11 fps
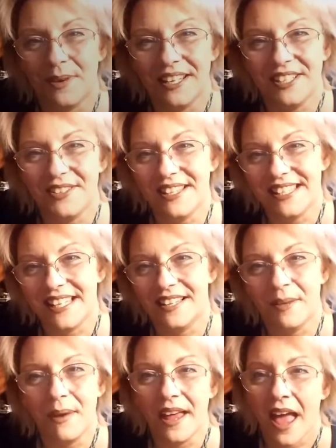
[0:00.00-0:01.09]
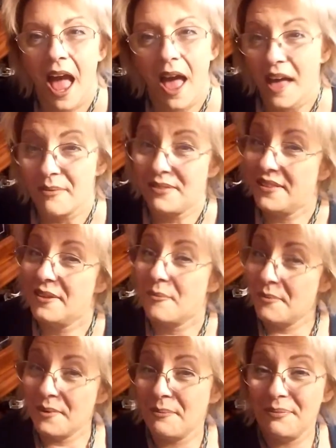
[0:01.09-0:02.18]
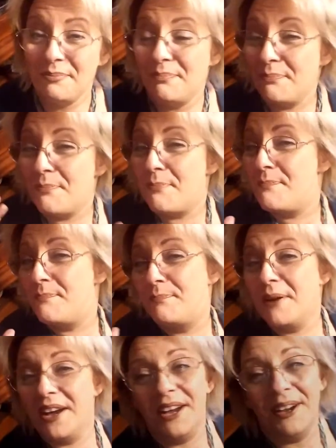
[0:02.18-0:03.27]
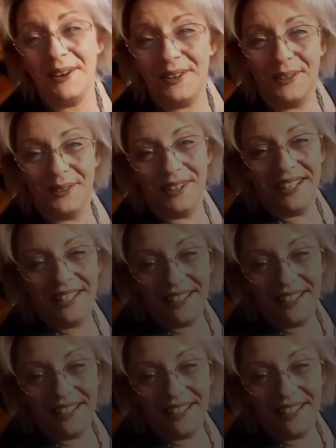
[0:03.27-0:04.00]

want to do this well, poo!